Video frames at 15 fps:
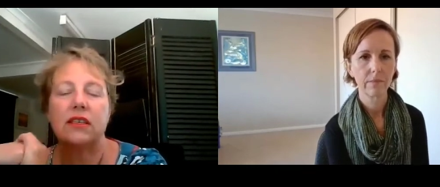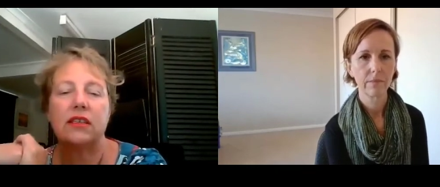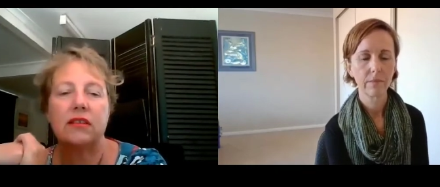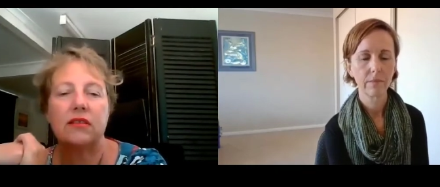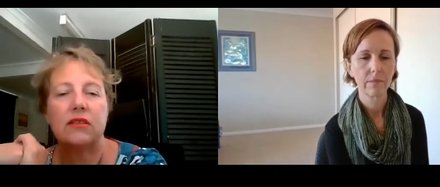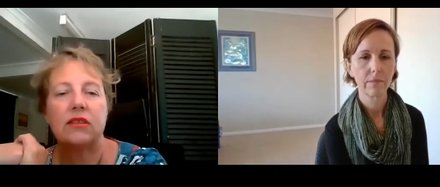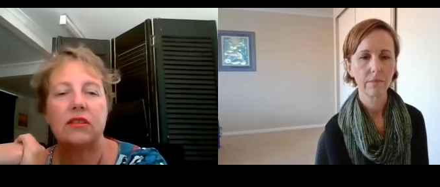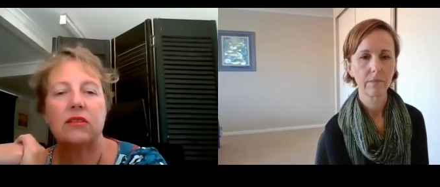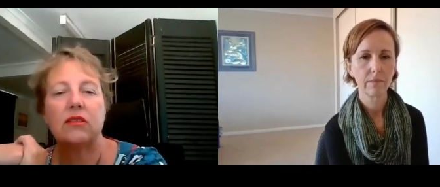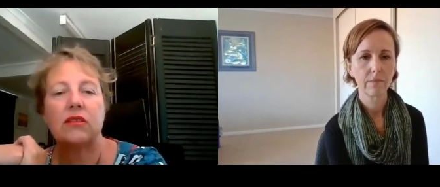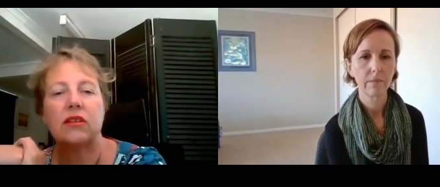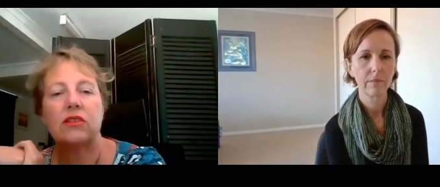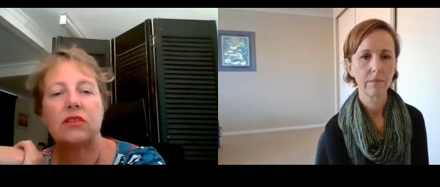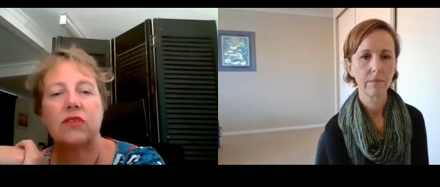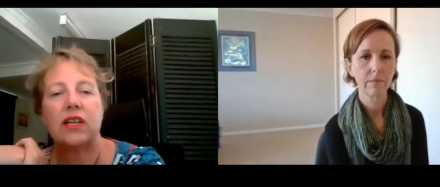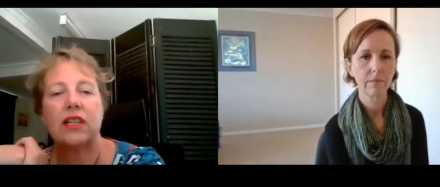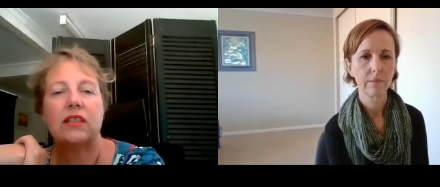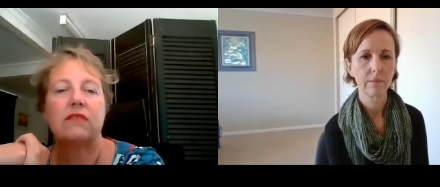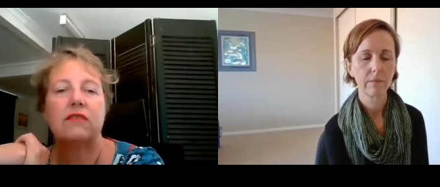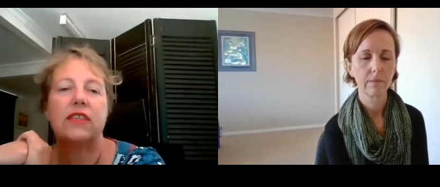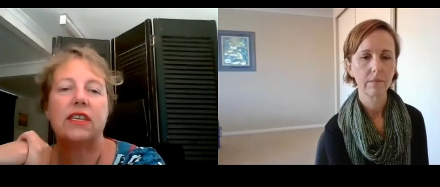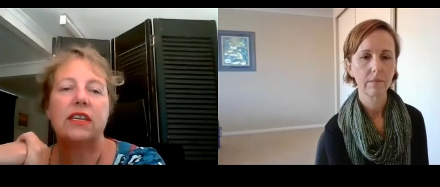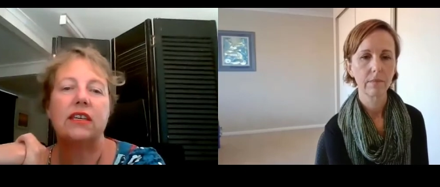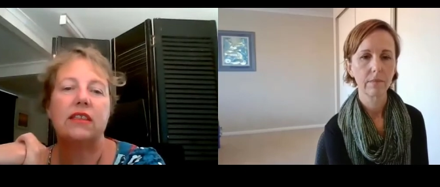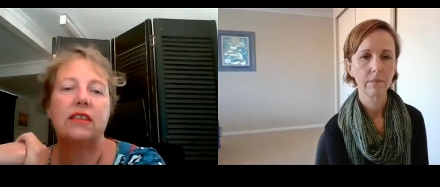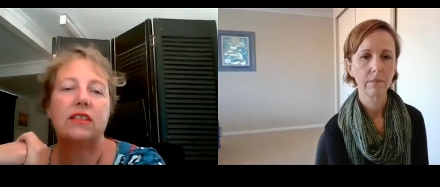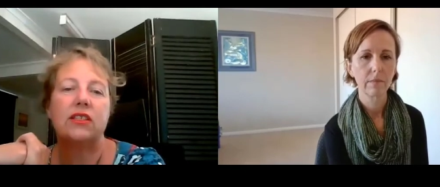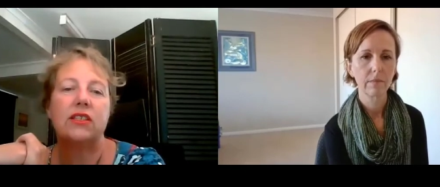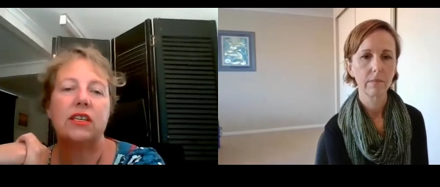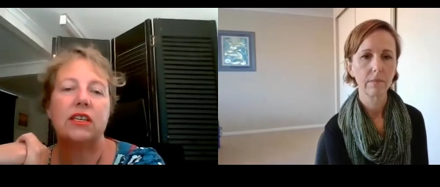Speaker 1: the the australian of the year
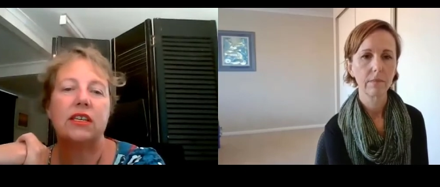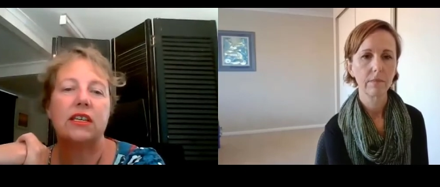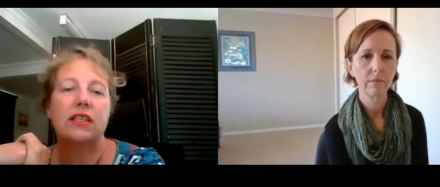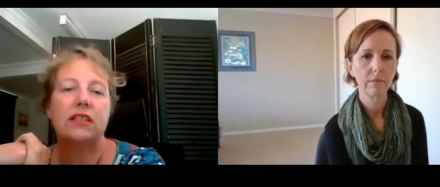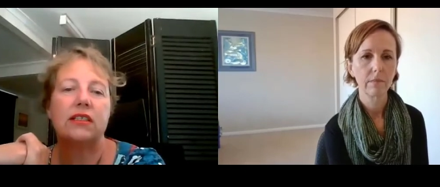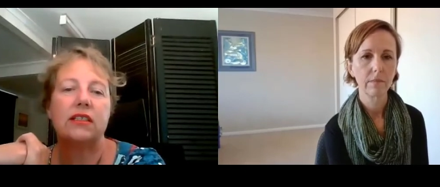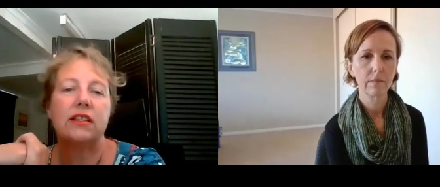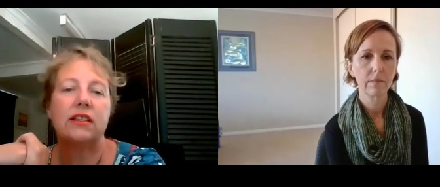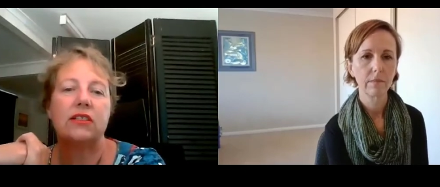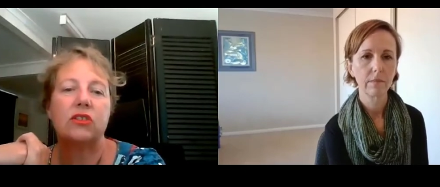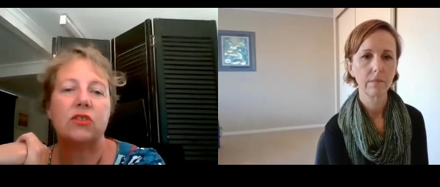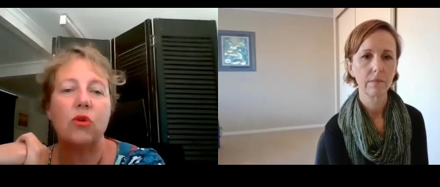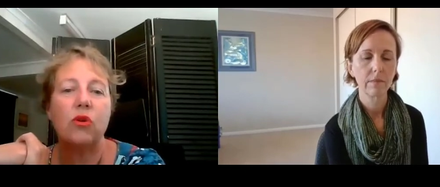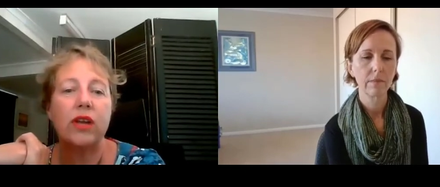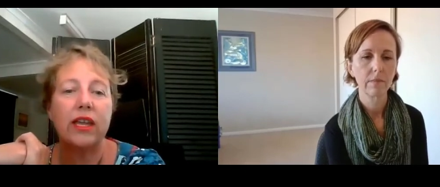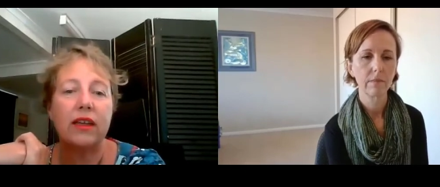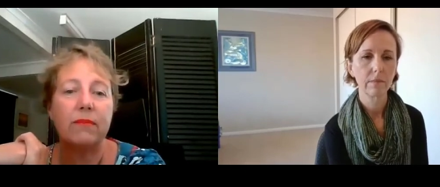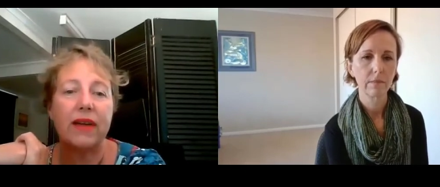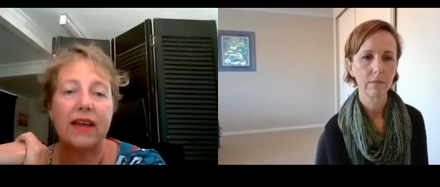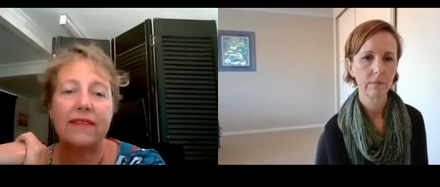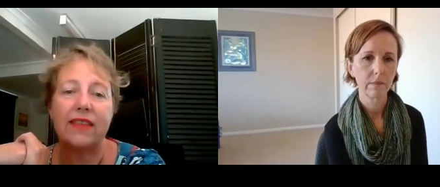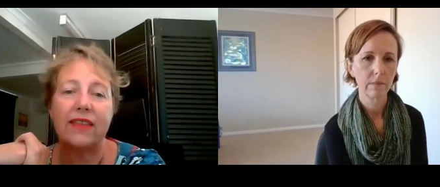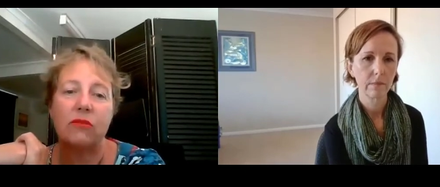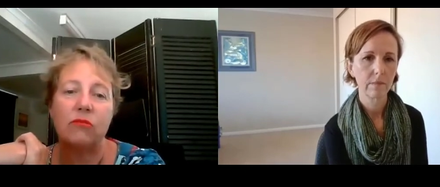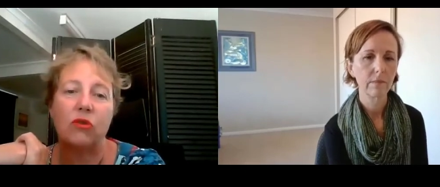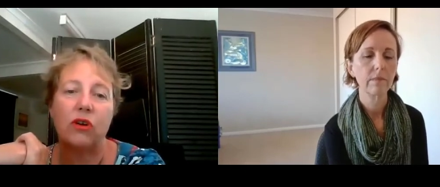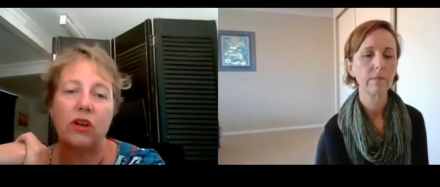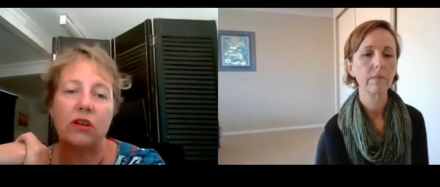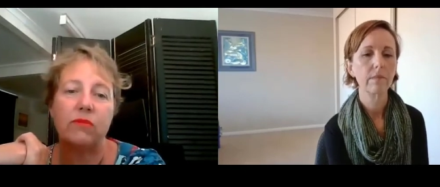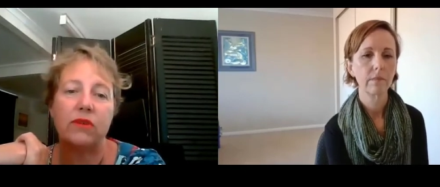this year is is talking about that
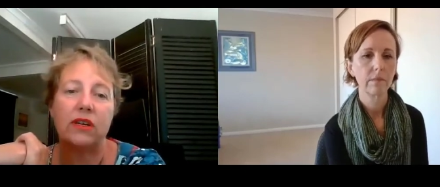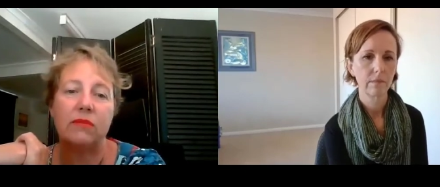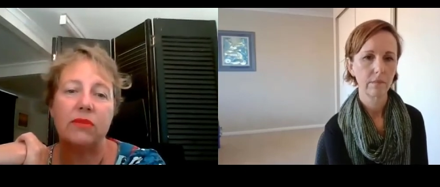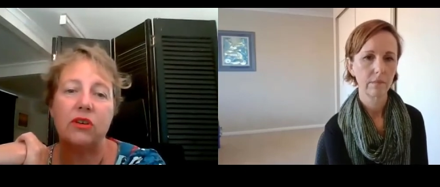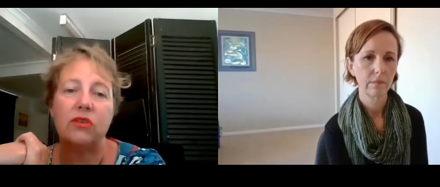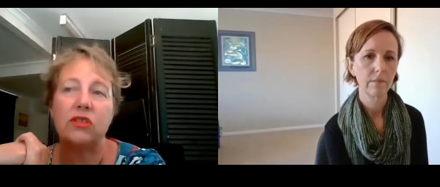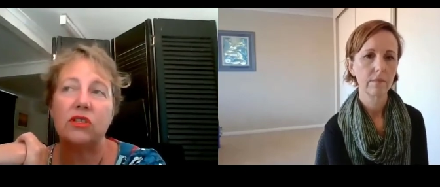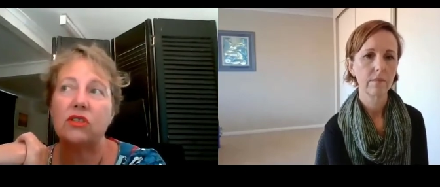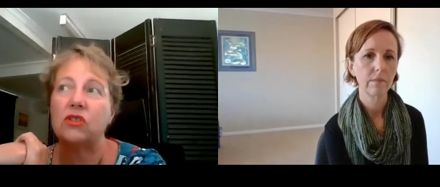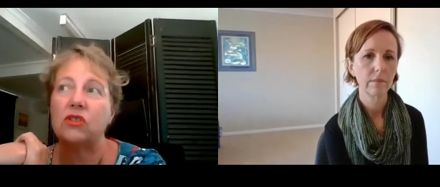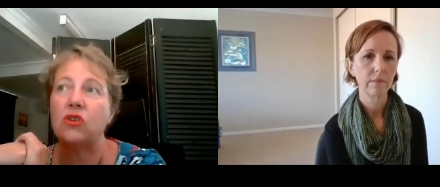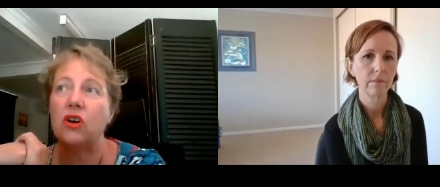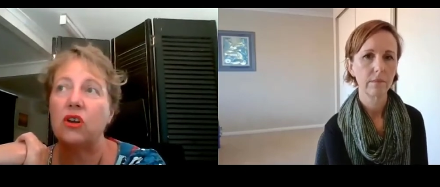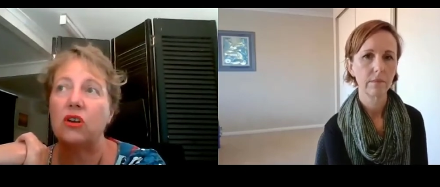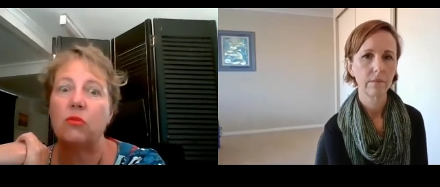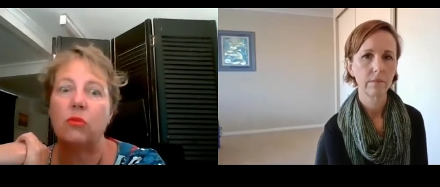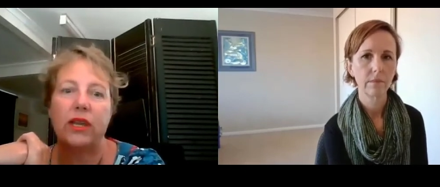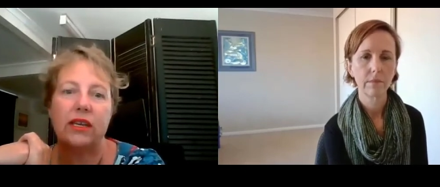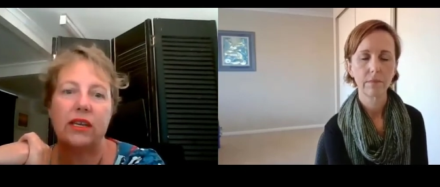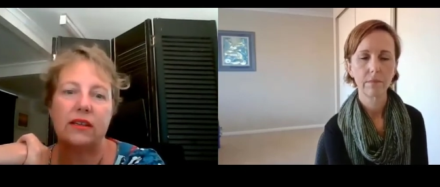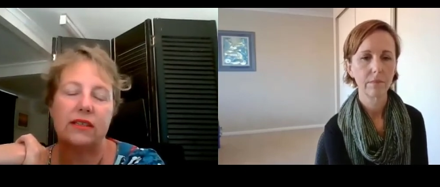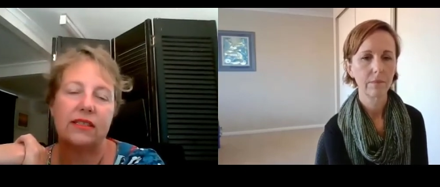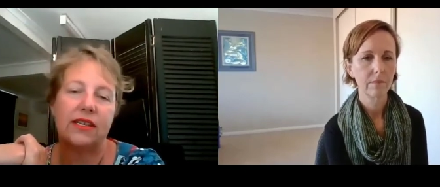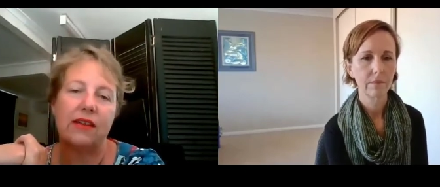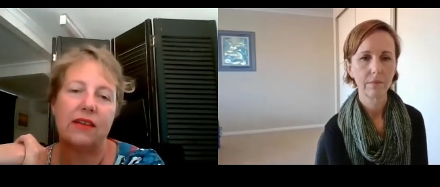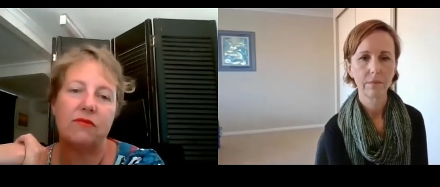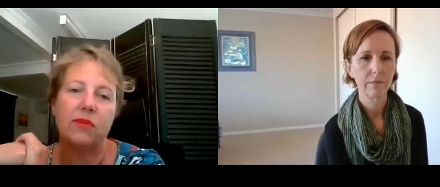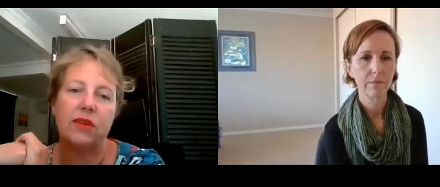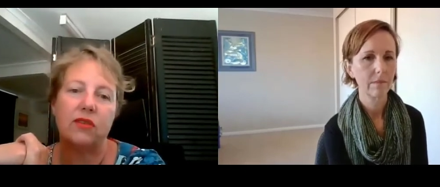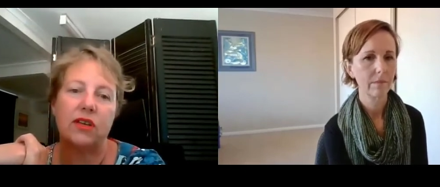more openly because it's not a weakness to have a
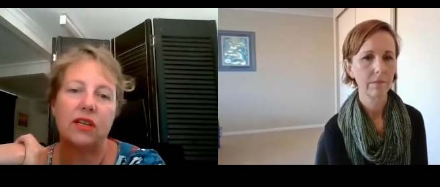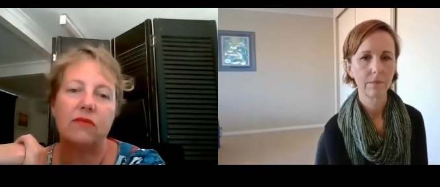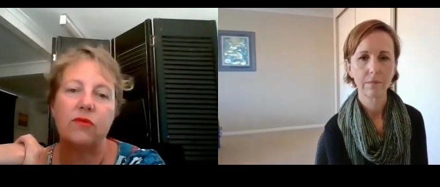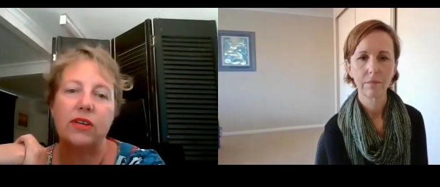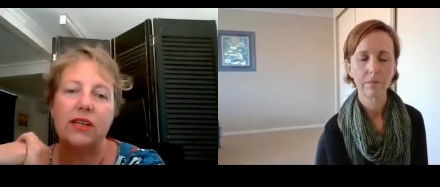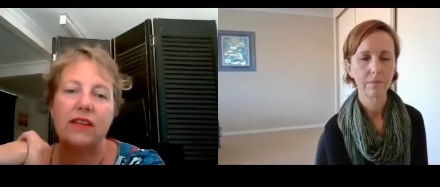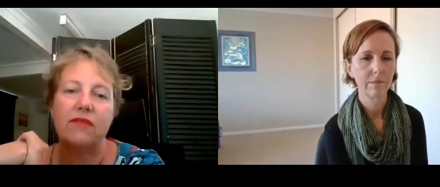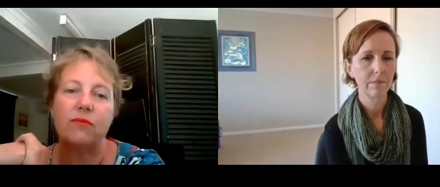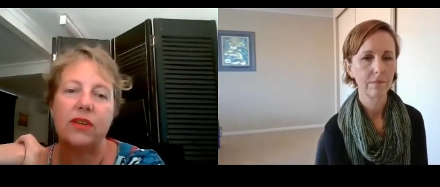period if we didn't have